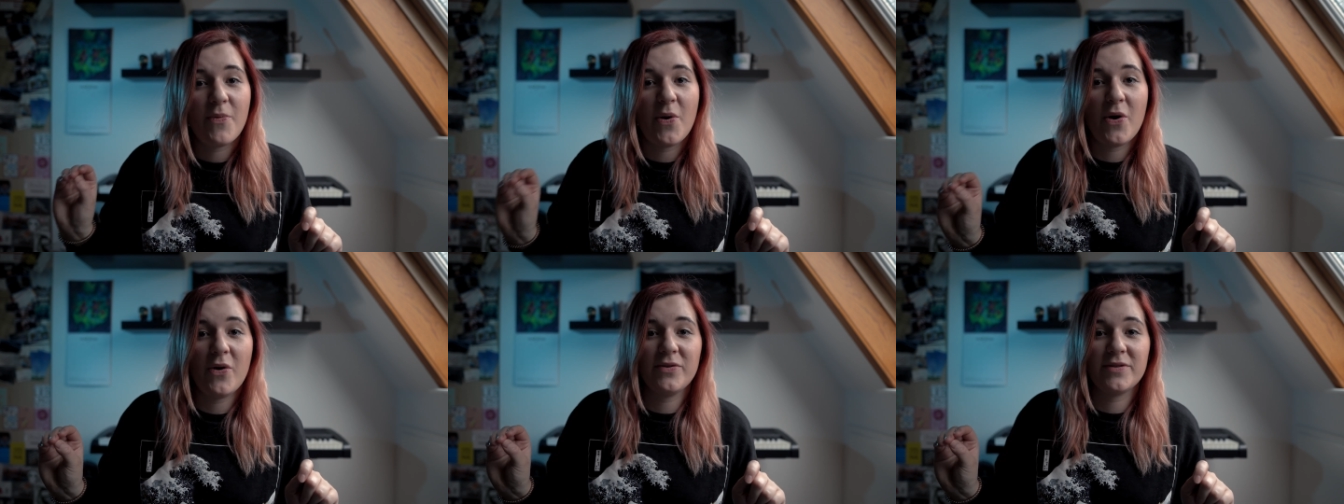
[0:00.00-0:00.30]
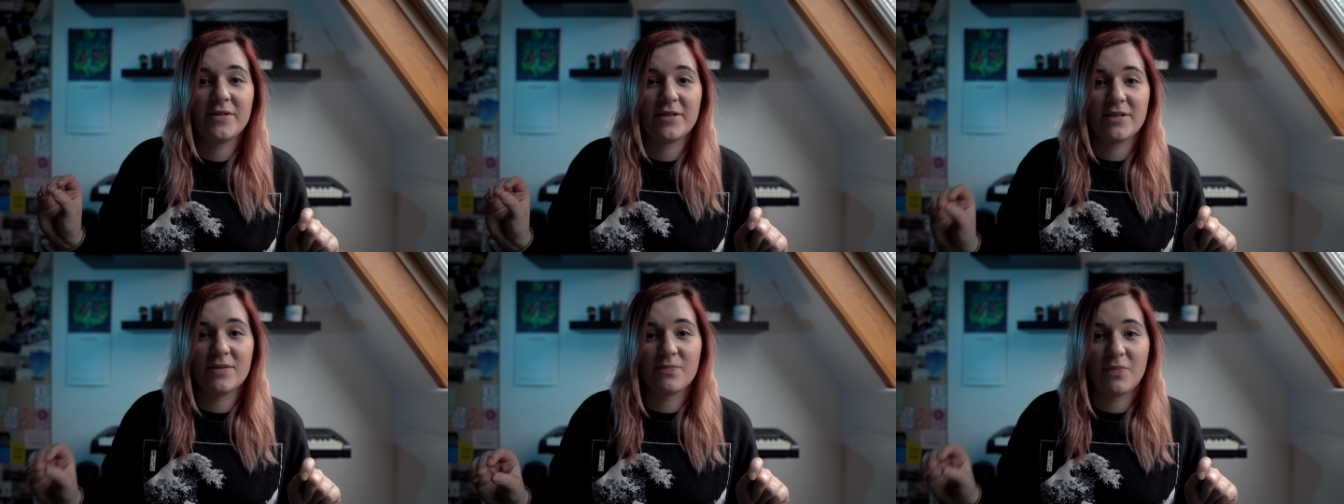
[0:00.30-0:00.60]

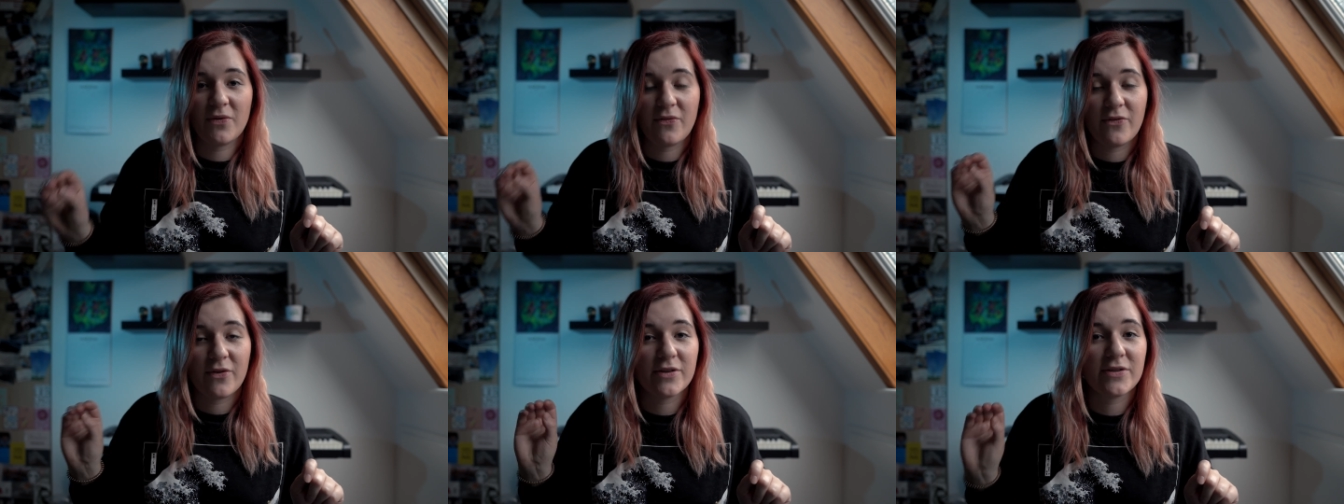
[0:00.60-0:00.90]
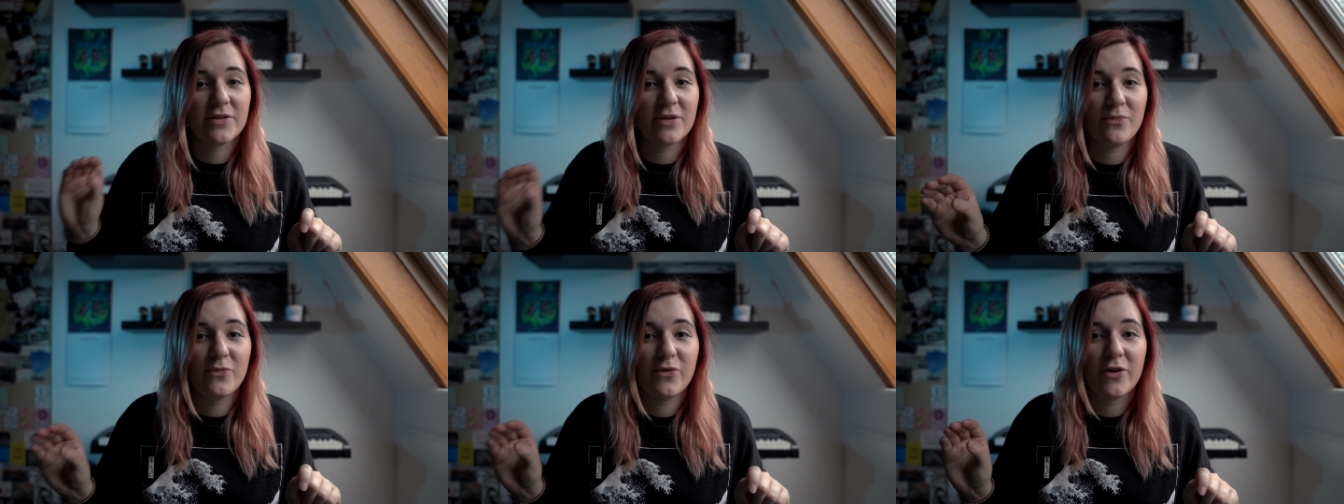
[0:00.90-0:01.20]
poses before
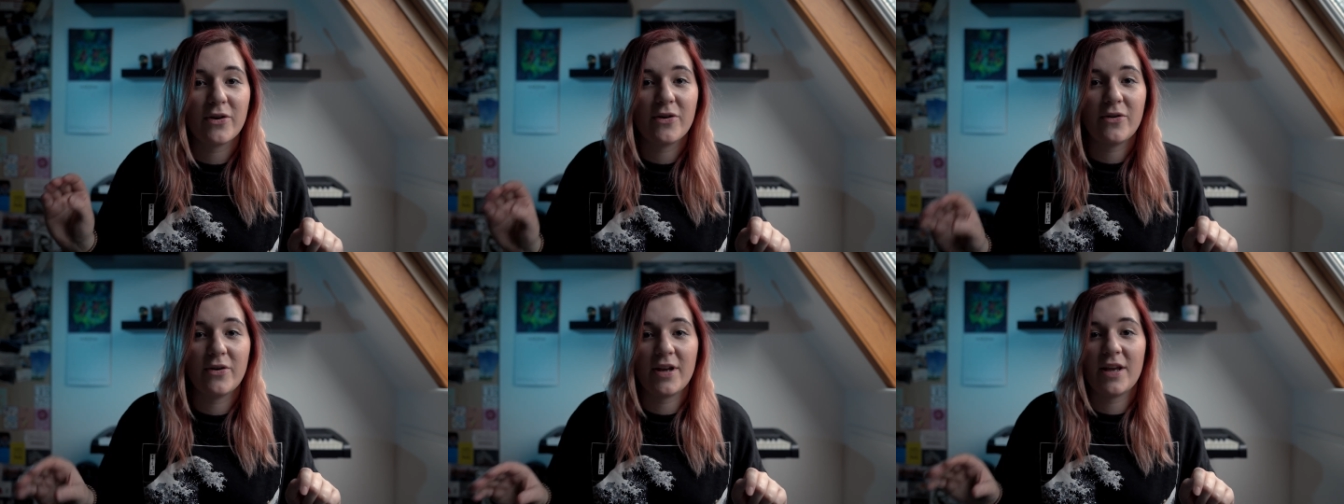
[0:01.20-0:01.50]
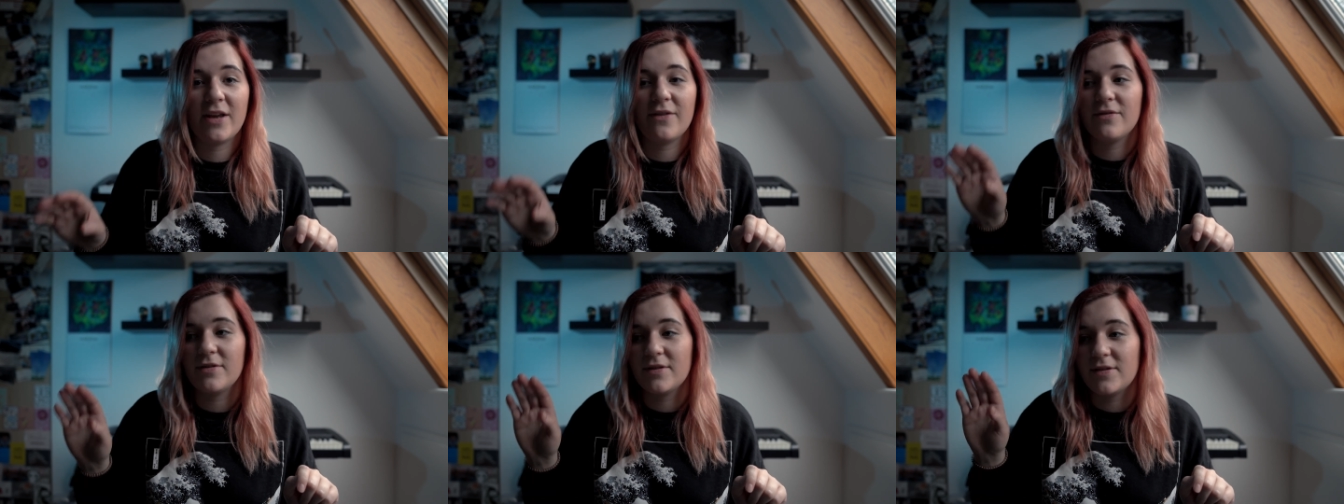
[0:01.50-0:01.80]
someone could
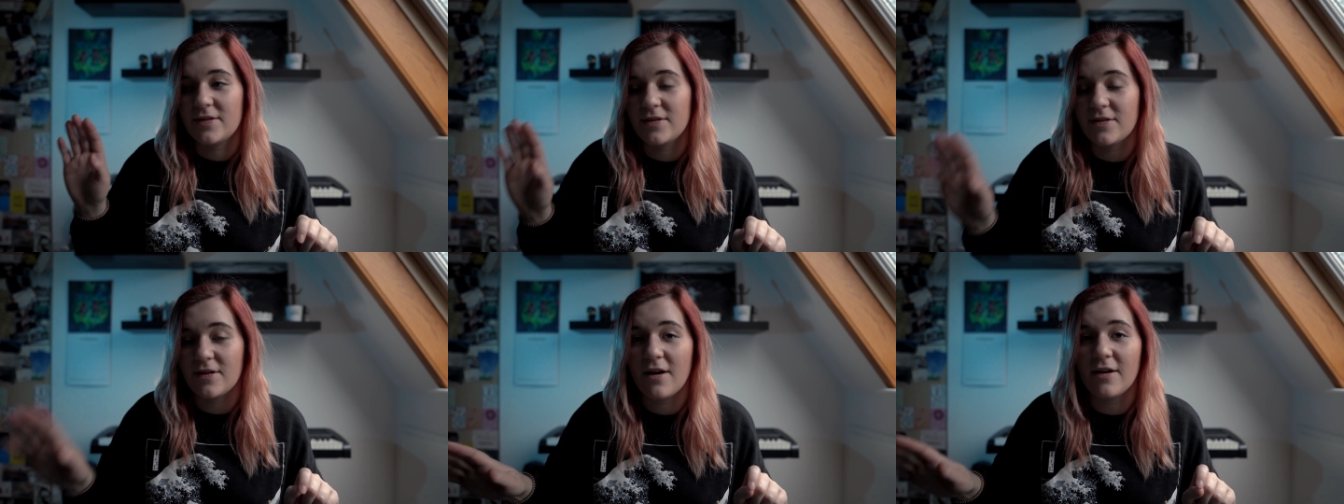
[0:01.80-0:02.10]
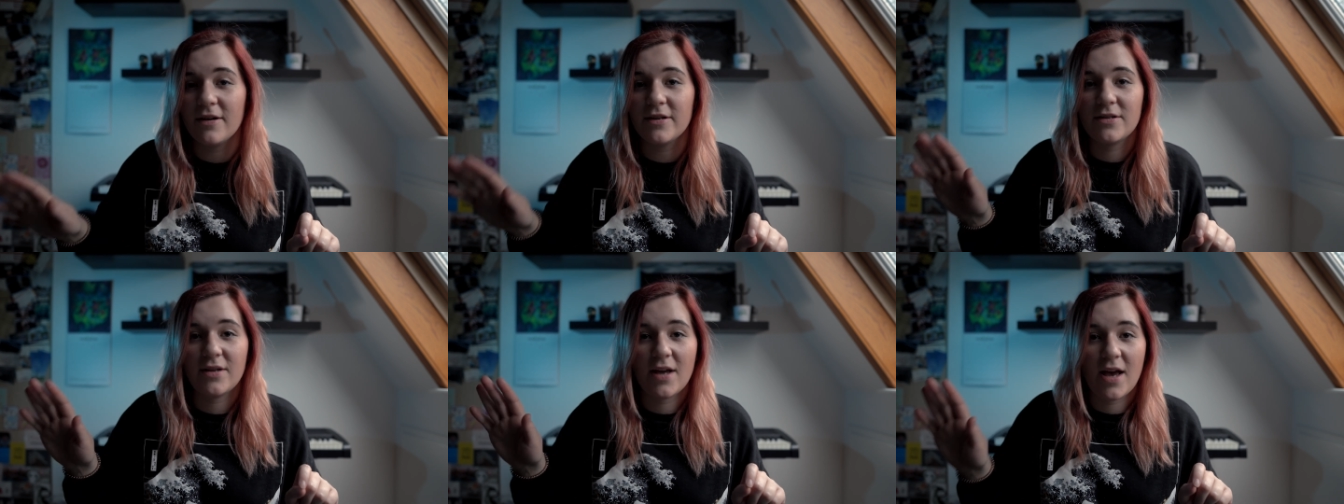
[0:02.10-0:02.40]
even
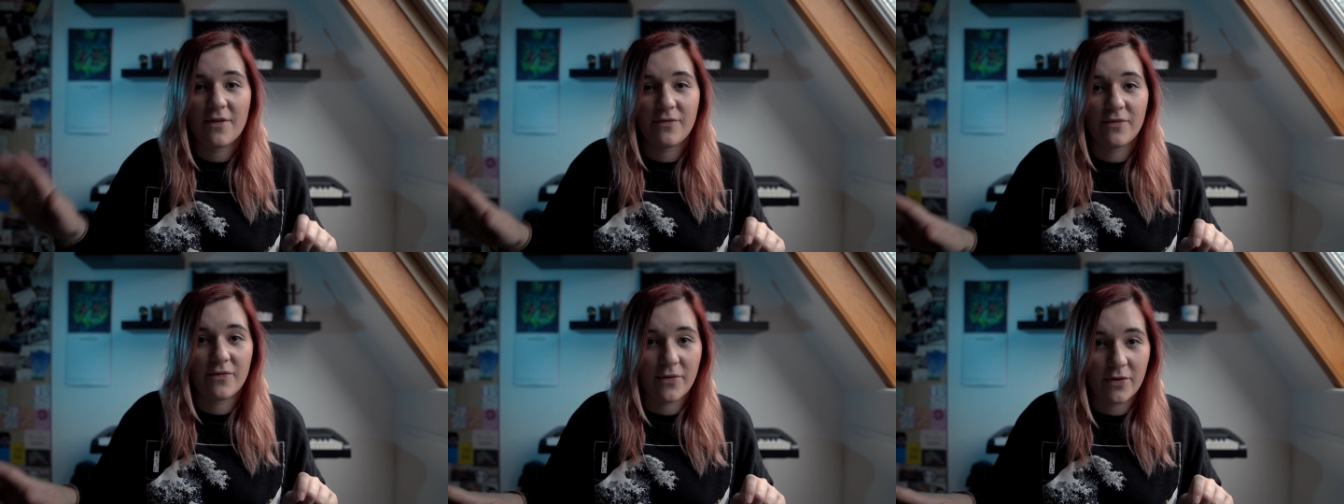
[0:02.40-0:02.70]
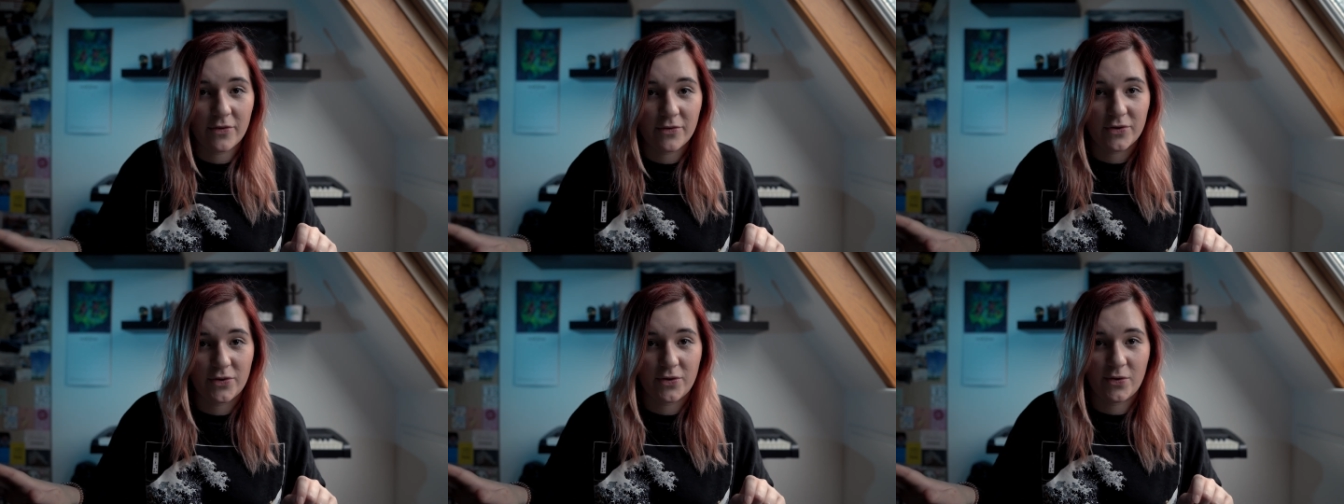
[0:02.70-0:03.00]
start to have a
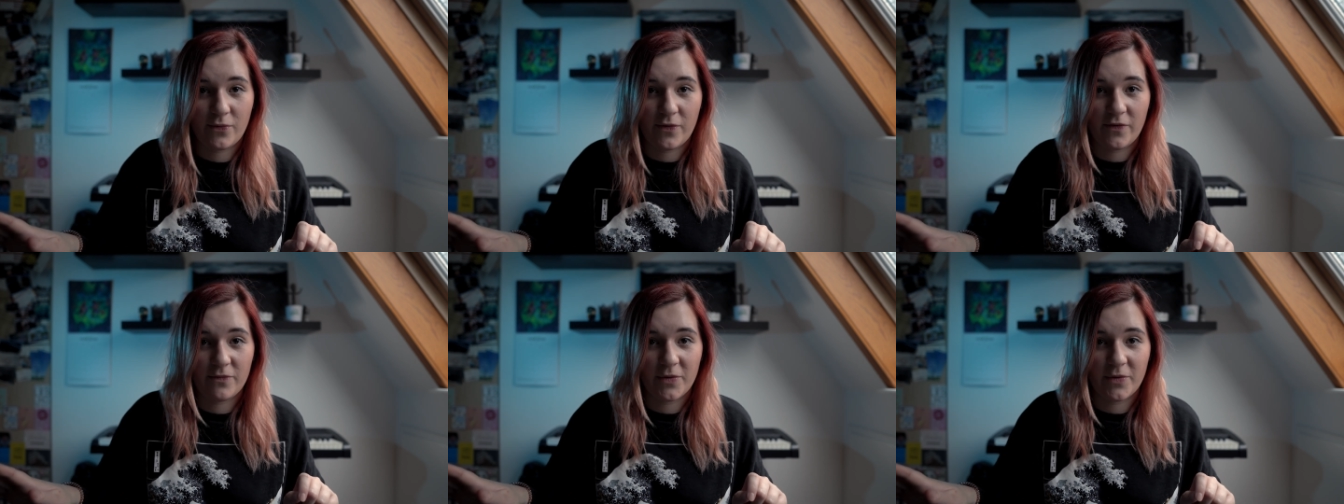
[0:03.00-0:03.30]
photo shoot with